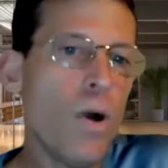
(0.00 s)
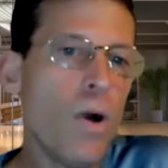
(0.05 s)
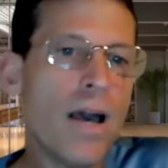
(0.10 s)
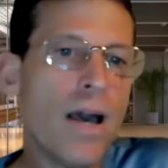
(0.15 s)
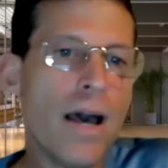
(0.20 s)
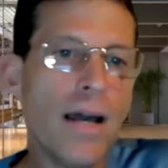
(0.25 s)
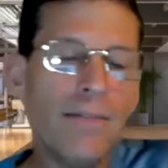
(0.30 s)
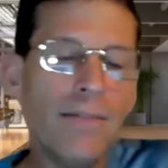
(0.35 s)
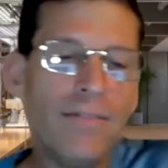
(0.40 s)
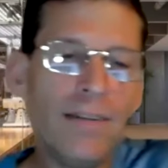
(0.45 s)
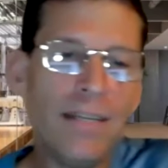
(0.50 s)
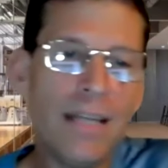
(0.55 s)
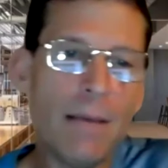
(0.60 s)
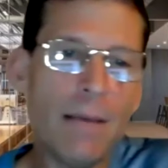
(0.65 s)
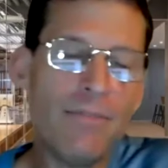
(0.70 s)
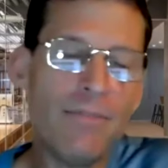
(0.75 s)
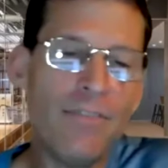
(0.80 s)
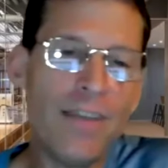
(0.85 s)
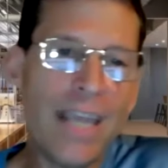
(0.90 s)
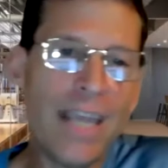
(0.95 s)
what kind of
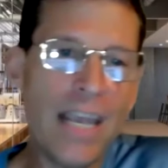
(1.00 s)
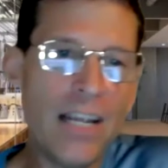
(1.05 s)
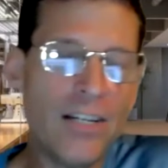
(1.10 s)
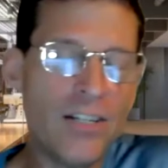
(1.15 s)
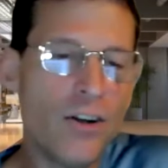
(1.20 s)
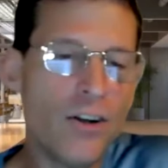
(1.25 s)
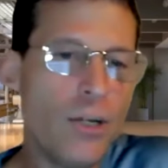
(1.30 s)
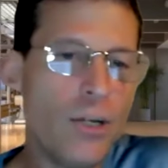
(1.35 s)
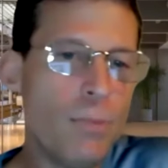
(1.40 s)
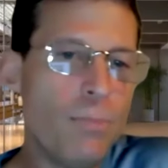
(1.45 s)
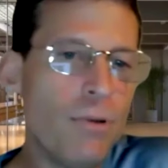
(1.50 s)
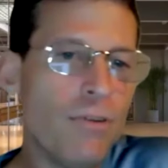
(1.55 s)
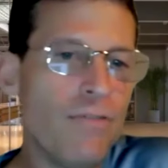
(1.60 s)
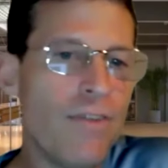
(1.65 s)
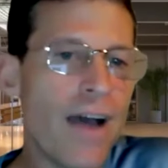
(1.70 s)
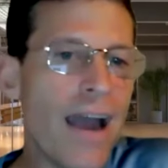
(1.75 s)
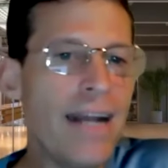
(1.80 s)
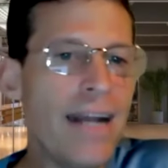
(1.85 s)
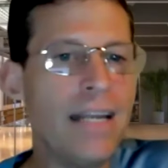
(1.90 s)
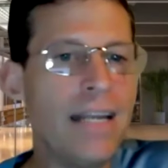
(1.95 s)
indemnification are you
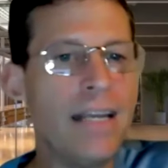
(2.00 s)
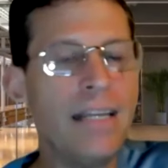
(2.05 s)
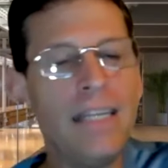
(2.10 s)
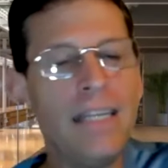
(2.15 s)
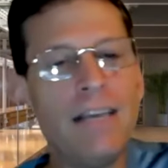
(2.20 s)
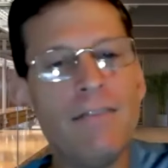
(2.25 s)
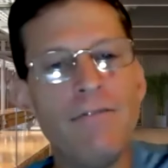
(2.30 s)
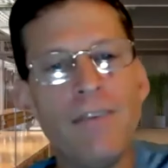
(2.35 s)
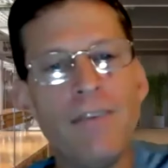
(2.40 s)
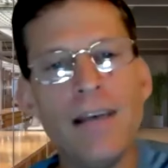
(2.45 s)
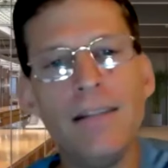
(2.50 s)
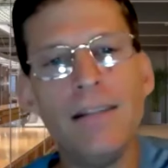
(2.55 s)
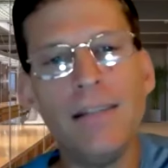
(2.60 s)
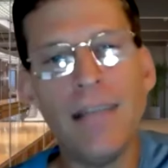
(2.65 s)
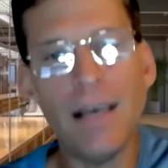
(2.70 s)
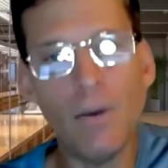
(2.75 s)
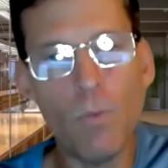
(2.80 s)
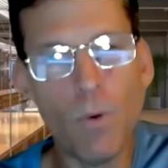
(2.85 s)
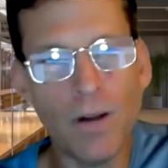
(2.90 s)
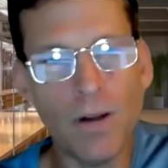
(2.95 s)
providing in the event
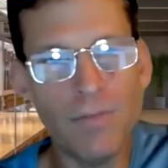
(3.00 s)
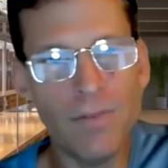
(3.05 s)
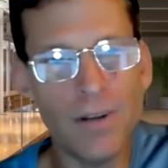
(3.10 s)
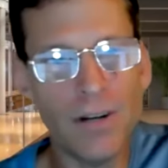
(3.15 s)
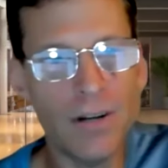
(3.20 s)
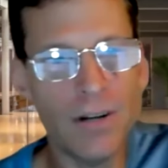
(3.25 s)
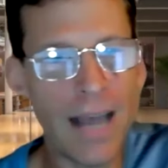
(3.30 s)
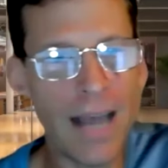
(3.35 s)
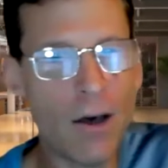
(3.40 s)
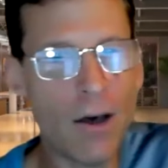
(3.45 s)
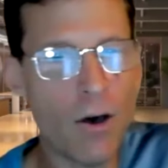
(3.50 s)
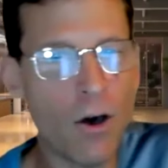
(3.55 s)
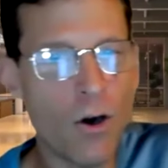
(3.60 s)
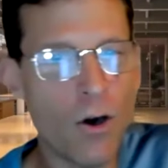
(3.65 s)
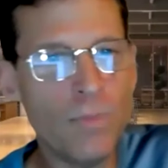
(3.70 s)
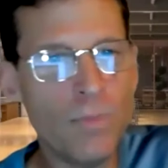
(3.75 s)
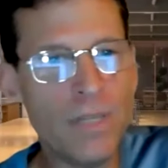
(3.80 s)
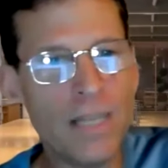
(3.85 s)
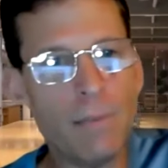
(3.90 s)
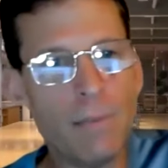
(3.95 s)
that one of our
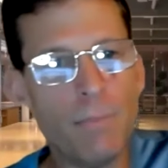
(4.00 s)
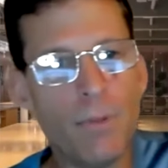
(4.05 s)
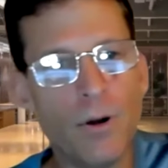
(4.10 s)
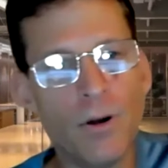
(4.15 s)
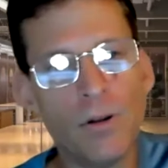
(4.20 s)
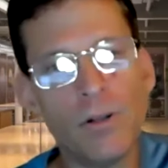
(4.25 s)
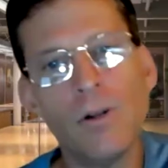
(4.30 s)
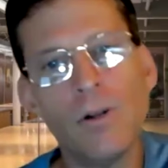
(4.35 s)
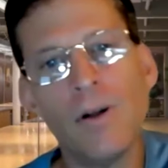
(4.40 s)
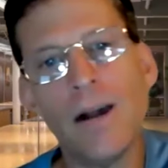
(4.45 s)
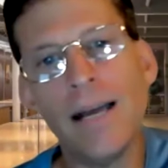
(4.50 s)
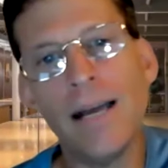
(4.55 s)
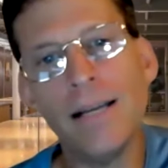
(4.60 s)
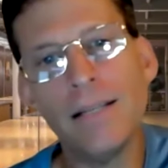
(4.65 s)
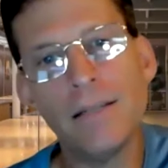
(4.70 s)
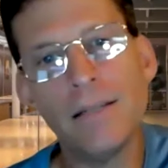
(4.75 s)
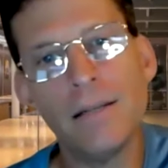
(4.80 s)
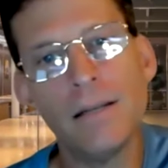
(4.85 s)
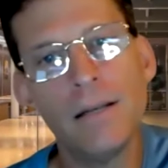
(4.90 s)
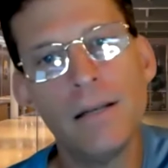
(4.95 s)
homes get
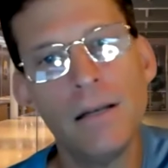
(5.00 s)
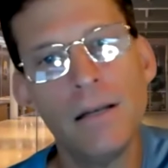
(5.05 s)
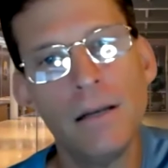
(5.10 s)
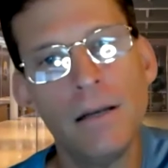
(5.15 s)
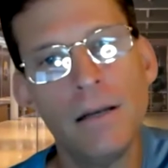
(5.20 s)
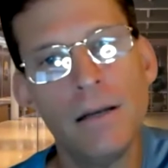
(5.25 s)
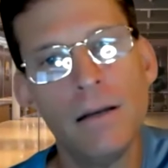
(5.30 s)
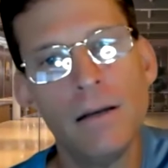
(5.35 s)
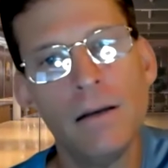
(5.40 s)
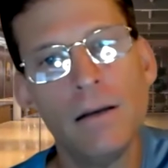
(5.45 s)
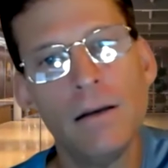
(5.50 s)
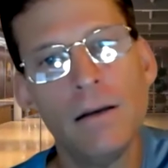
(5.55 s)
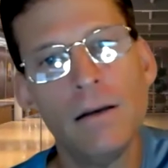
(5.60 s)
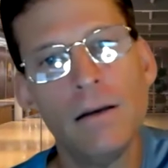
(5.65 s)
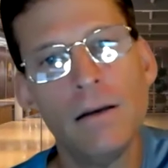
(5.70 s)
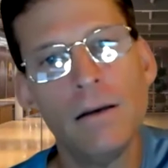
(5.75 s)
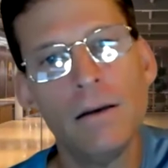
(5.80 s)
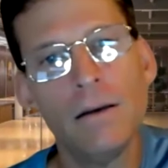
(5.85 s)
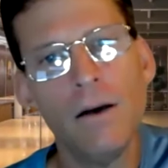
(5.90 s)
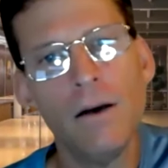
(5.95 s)
burglarized?
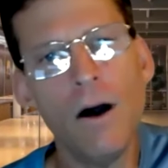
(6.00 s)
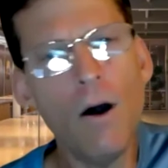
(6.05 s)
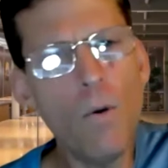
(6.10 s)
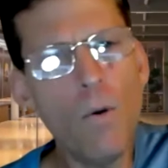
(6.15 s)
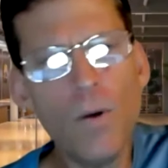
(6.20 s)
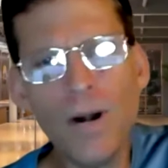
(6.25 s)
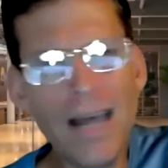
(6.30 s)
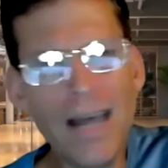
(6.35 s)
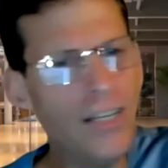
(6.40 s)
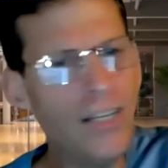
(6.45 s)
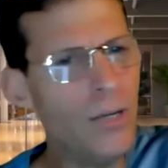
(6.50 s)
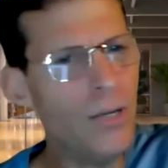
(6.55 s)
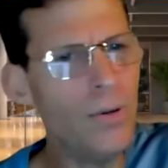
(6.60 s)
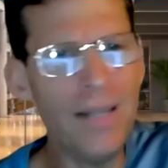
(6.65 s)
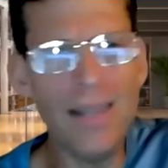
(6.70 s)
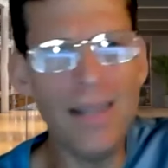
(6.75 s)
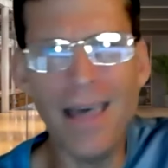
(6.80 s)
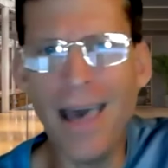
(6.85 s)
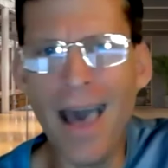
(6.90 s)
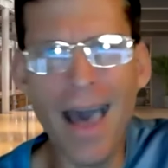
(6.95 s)
Oh, we're not
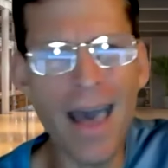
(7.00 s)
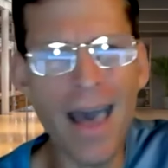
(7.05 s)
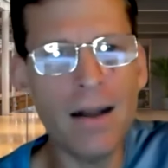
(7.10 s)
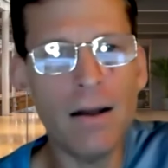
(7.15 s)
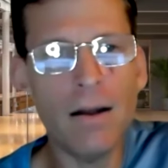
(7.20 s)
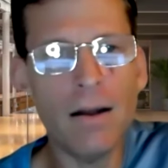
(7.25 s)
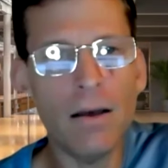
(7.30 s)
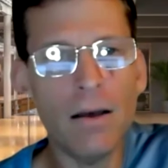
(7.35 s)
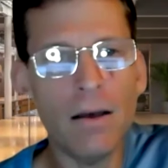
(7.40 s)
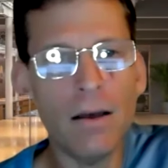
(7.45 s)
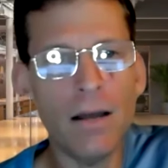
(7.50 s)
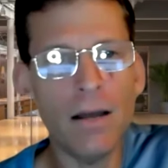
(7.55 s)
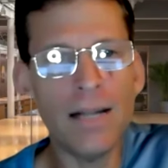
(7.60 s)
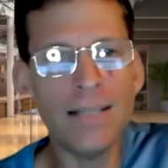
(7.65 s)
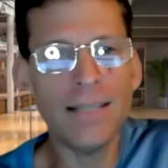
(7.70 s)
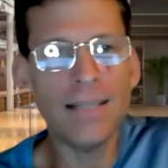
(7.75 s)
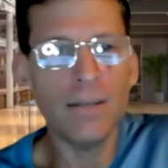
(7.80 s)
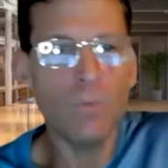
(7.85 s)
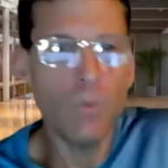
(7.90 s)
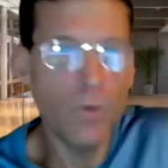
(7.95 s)
doing that. And
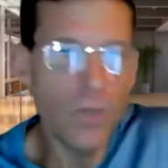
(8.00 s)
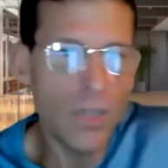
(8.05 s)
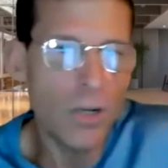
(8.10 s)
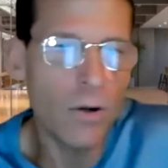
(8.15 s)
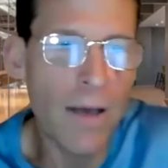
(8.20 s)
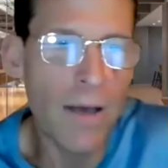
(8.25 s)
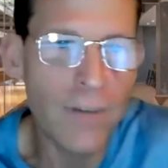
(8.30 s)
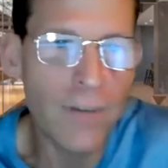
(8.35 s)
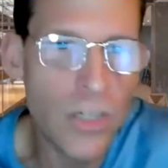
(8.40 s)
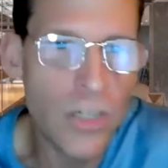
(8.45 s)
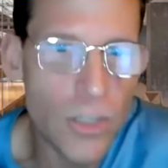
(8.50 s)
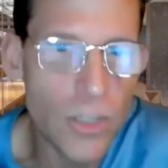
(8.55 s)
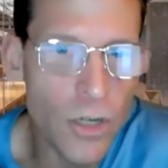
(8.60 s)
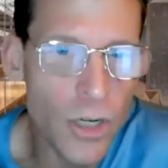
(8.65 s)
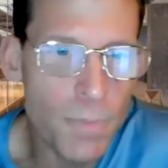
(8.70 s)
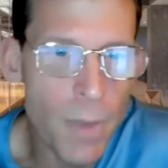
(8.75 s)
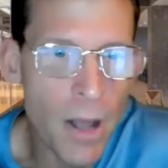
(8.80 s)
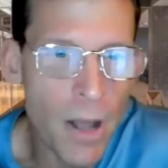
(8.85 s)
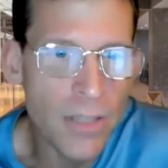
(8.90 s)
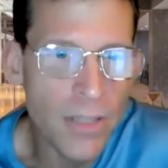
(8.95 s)
I said, well, you don't have an
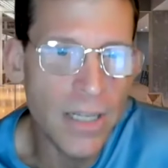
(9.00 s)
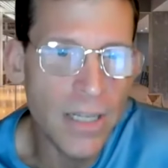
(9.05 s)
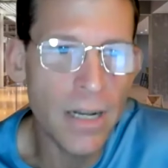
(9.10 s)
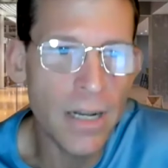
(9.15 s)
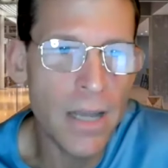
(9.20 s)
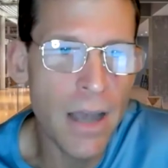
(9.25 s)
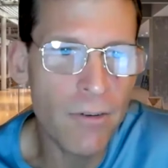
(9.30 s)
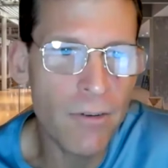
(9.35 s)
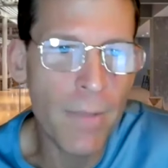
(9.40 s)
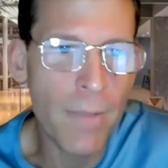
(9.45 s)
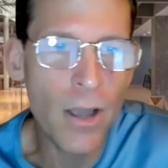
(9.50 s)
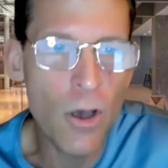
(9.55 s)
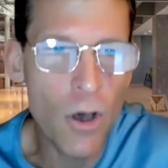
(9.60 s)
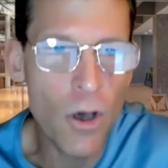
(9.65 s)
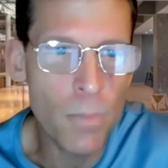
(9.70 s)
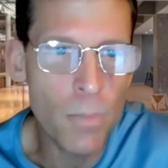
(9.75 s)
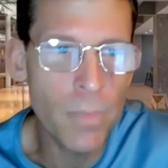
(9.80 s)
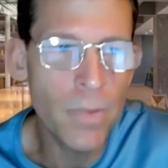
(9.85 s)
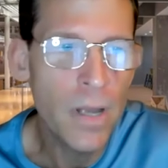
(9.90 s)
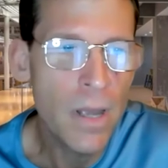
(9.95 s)
insurance policy to cover my
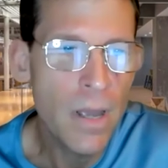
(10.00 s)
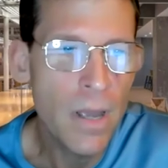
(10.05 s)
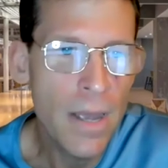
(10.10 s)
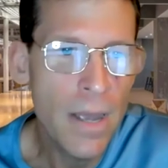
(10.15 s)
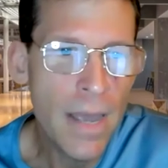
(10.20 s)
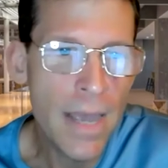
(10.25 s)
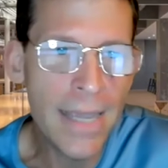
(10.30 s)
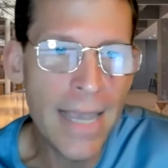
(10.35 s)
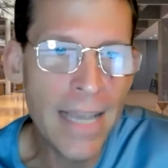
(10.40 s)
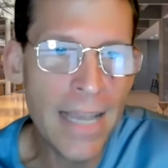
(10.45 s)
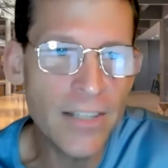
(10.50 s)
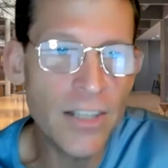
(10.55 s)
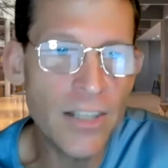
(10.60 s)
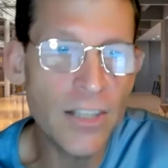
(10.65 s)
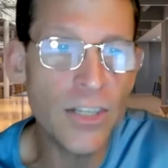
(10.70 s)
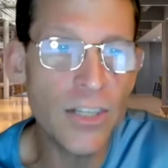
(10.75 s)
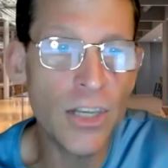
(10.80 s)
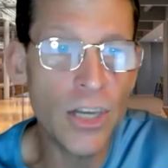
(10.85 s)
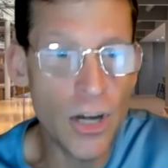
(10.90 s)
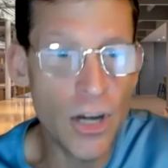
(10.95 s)
home in case
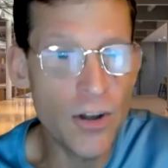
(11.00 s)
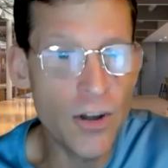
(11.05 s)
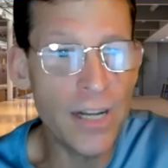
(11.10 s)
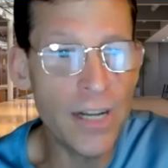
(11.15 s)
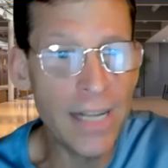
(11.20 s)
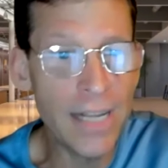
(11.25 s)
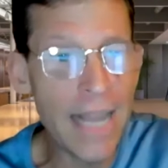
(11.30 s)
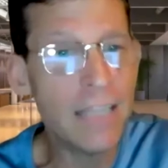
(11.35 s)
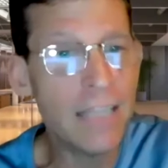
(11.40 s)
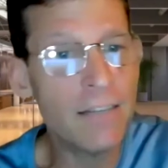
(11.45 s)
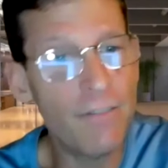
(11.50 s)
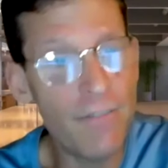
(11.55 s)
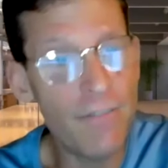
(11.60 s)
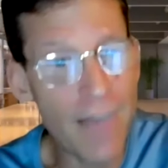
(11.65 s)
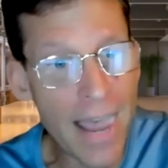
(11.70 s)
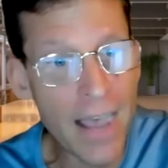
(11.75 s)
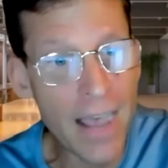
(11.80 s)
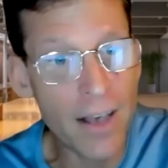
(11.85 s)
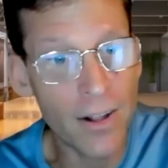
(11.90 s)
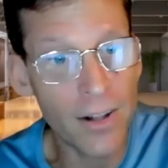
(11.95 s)
the security gates
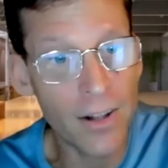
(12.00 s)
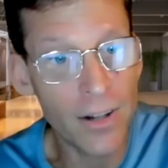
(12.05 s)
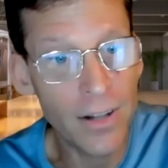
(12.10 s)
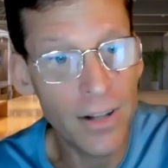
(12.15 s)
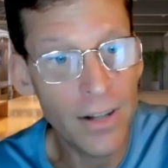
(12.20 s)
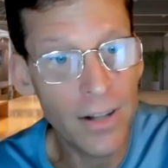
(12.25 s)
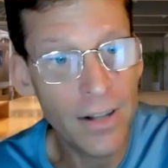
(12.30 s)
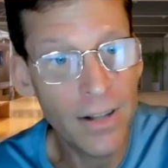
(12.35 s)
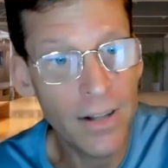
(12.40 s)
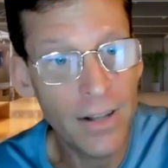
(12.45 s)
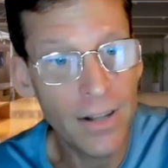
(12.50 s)
fail.